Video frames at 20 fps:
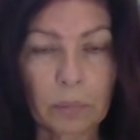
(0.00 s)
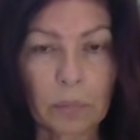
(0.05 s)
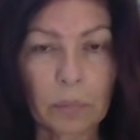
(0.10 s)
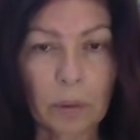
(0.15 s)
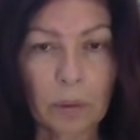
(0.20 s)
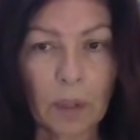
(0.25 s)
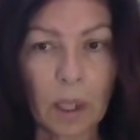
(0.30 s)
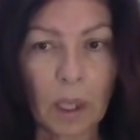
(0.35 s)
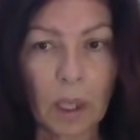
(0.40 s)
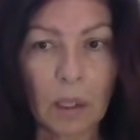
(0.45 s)

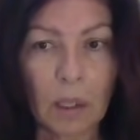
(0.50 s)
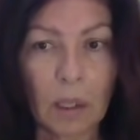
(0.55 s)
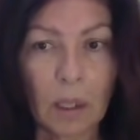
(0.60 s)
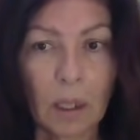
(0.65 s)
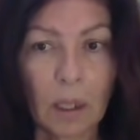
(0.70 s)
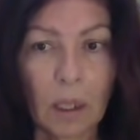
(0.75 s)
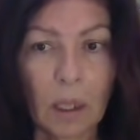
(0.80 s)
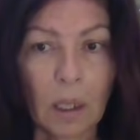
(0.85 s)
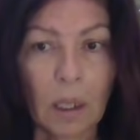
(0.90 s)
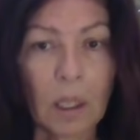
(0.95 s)
Okay?
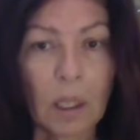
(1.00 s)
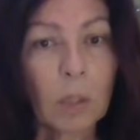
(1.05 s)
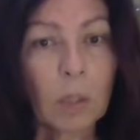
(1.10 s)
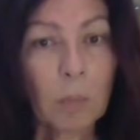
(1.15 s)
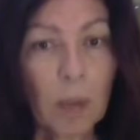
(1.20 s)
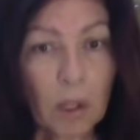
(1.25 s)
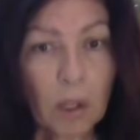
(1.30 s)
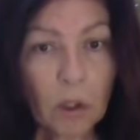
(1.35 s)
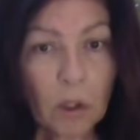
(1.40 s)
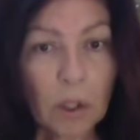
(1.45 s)

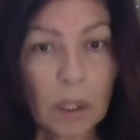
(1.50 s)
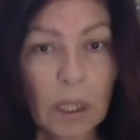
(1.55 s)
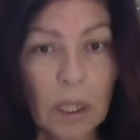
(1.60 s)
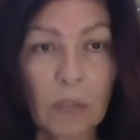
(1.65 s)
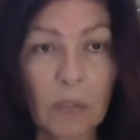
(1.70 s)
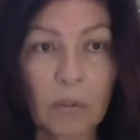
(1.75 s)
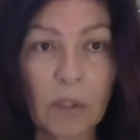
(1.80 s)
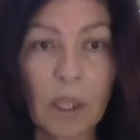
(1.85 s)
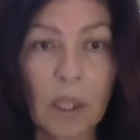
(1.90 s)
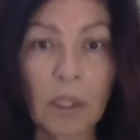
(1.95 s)
Especially
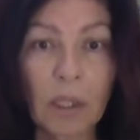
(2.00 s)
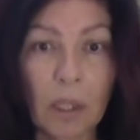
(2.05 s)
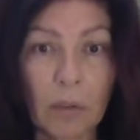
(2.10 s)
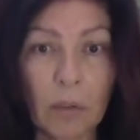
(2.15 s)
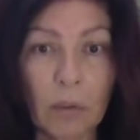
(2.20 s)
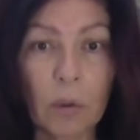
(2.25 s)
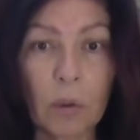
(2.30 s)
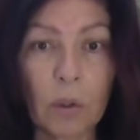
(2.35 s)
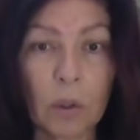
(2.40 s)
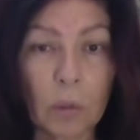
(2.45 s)
if they
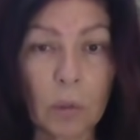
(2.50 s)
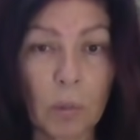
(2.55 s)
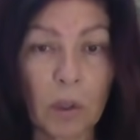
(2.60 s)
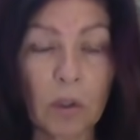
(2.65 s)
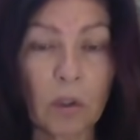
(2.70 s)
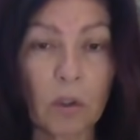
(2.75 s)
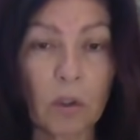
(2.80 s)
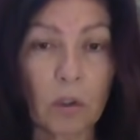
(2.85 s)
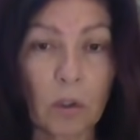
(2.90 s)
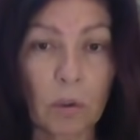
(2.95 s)
love you as
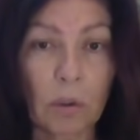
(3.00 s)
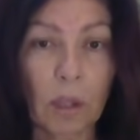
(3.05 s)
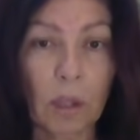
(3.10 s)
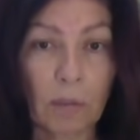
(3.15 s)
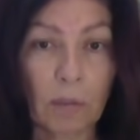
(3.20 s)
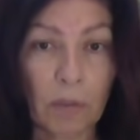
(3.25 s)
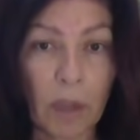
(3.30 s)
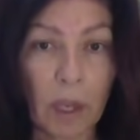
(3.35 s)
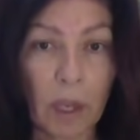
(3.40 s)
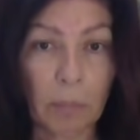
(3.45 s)
much as you
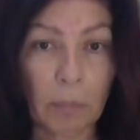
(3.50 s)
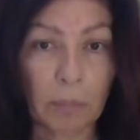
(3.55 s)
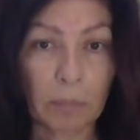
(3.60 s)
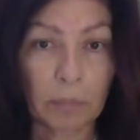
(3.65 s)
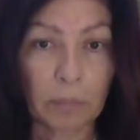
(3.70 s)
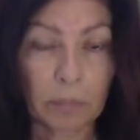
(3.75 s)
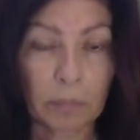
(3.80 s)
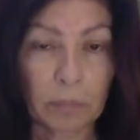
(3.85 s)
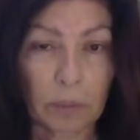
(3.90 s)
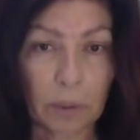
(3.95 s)
love them,
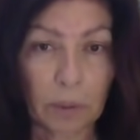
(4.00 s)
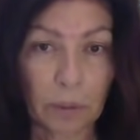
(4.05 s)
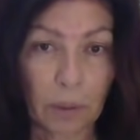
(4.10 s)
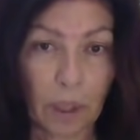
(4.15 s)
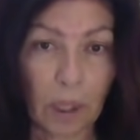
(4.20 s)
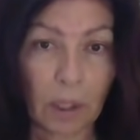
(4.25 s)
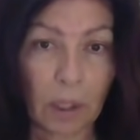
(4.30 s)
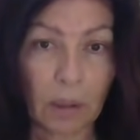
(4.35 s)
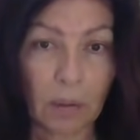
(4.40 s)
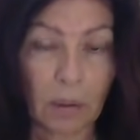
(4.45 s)

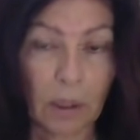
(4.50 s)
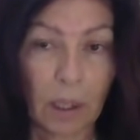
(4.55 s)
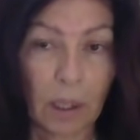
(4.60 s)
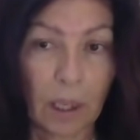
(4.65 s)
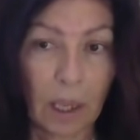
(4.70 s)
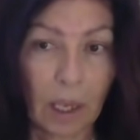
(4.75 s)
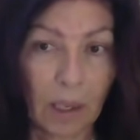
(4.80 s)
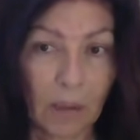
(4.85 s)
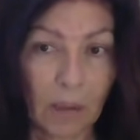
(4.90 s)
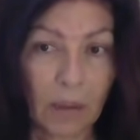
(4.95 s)
okay?
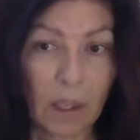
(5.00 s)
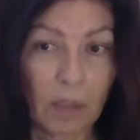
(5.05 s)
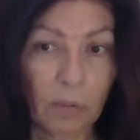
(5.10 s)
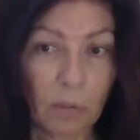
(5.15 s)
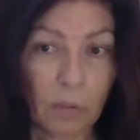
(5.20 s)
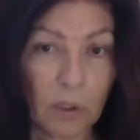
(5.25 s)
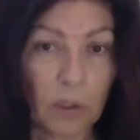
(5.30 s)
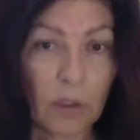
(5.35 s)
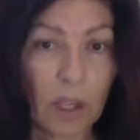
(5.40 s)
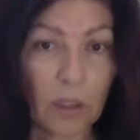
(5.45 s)
And they
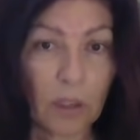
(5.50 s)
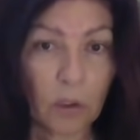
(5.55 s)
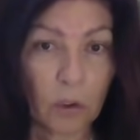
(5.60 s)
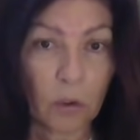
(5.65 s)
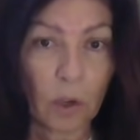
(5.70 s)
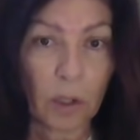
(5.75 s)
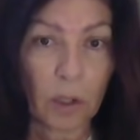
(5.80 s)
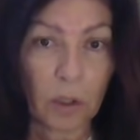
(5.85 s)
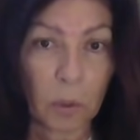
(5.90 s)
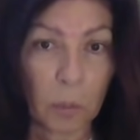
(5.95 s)
feel that
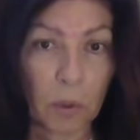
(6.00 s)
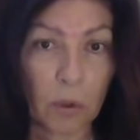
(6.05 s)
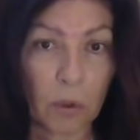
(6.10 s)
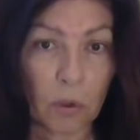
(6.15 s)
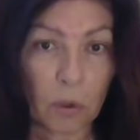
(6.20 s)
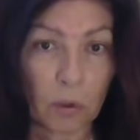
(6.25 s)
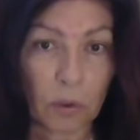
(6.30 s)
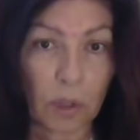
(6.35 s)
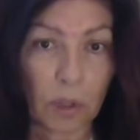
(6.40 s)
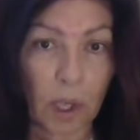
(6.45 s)
strong
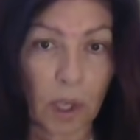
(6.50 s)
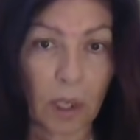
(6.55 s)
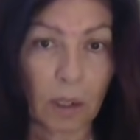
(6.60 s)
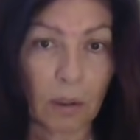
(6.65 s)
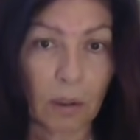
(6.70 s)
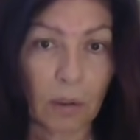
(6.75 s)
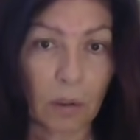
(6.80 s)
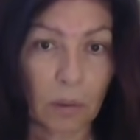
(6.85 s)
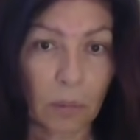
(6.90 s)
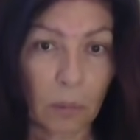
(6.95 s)
spiritual tie
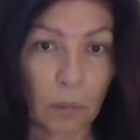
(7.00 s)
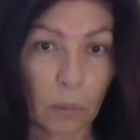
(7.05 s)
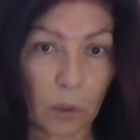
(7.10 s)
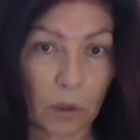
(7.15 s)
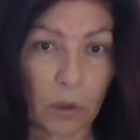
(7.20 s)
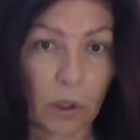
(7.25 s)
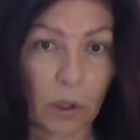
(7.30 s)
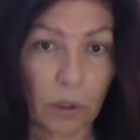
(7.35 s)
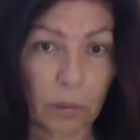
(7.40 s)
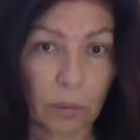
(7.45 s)

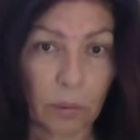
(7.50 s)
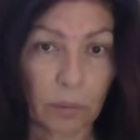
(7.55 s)
with you.